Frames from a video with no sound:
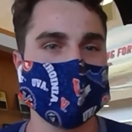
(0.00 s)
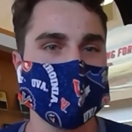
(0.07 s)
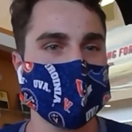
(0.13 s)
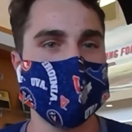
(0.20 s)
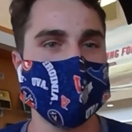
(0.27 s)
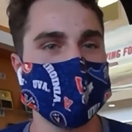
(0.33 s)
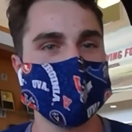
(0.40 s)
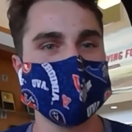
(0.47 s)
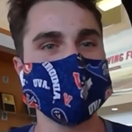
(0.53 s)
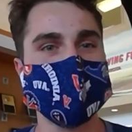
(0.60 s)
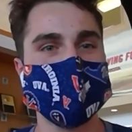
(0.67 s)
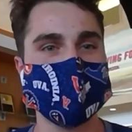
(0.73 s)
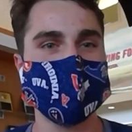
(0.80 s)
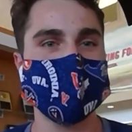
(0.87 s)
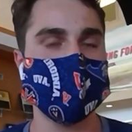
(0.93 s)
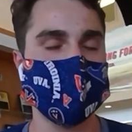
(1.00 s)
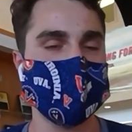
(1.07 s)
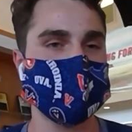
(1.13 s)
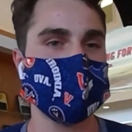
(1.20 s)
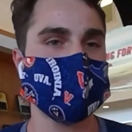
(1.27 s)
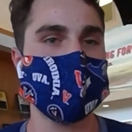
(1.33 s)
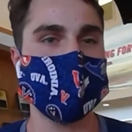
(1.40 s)
working on like
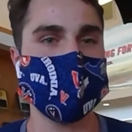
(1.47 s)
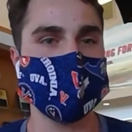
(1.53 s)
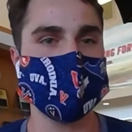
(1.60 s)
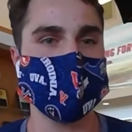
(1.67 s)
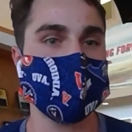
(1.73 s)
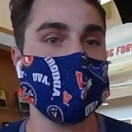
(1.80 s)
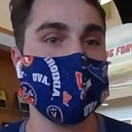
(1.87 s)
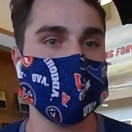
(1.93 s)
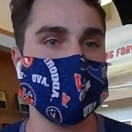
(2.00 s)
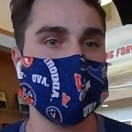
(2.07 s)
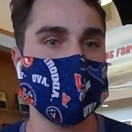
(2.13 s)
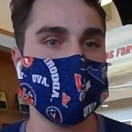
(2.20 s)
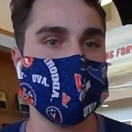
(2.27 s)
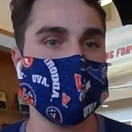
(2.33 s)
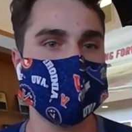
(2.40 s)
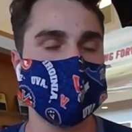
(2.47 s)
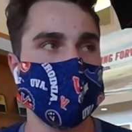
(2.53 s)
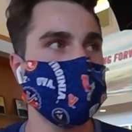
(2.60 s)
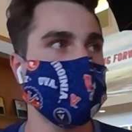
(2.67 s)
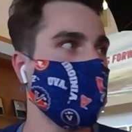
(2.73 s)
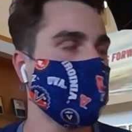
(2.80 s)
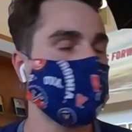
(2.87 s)
designing kind of the
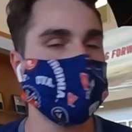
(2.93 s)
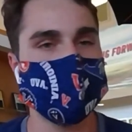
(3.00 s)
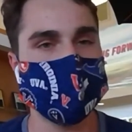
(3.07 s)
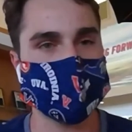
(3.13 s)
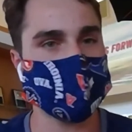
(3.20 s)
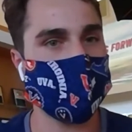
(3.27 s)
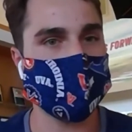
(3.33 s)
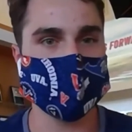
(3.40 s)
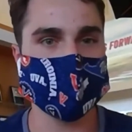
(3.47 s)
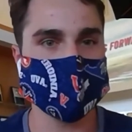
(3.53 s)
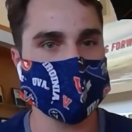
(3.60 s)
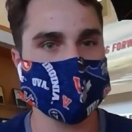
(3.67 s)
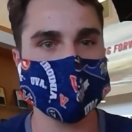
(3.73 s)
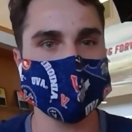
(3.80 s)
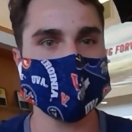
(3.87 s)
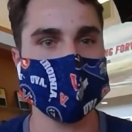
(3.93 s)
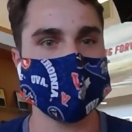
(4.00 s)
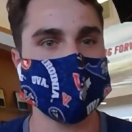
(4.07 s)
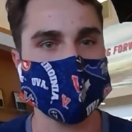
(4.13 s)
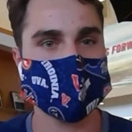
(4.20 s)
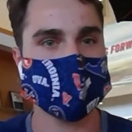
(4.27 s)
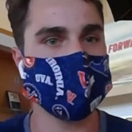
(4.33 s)
McDonald's
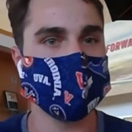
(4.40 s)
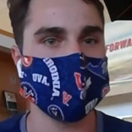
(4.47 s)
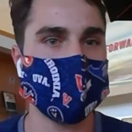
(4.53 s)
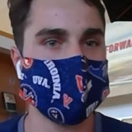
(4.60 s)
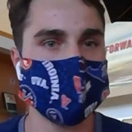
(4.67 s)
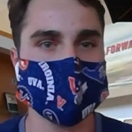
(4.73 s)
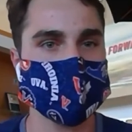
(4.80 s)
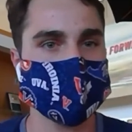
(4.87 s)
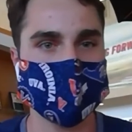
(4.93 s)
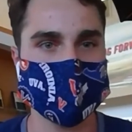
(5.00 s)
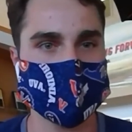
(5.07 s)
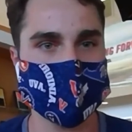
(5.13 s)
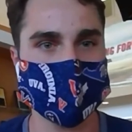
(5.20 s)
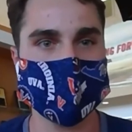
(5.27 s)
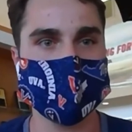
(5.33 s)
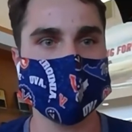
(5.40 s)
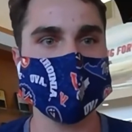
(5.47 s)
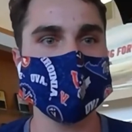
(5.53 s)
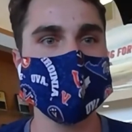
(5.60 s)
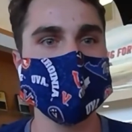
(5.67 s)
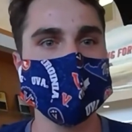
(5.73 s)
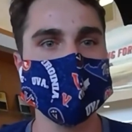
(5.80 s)
like digital menu screens, you
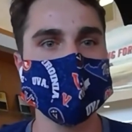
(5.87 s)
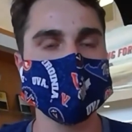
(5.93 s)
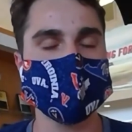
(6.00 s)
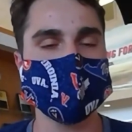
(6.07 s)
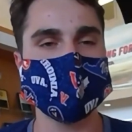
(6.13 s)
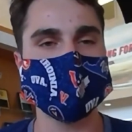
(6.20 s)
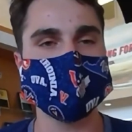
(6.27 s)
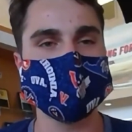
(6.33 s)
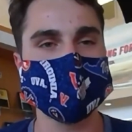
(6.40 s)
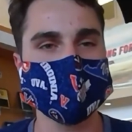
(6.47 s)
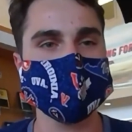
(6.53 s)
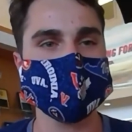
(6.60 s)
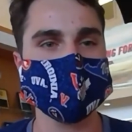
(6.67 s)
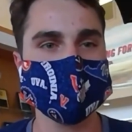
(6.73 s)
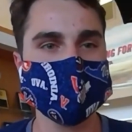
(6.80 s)
know? So